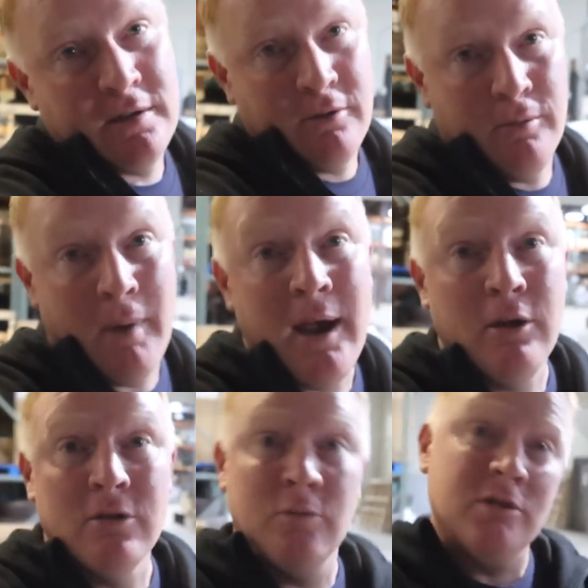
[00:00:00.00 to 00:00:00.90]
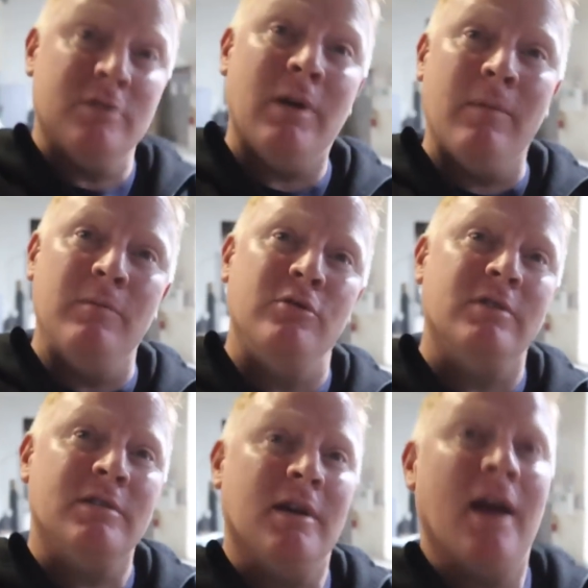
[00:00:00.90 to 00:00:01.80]
to my ears, which is probably
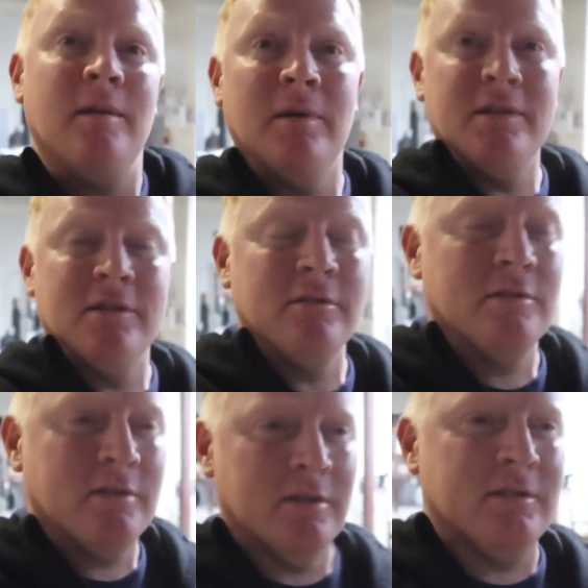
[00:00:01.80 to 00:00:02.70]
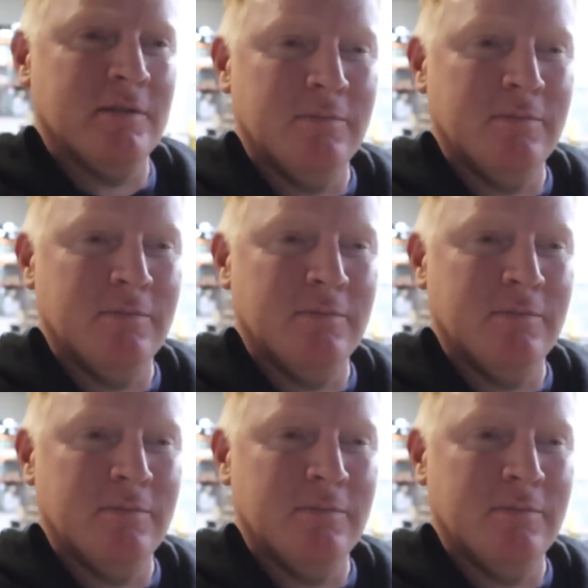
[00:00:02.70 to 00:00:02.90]
music to anybody's ears, because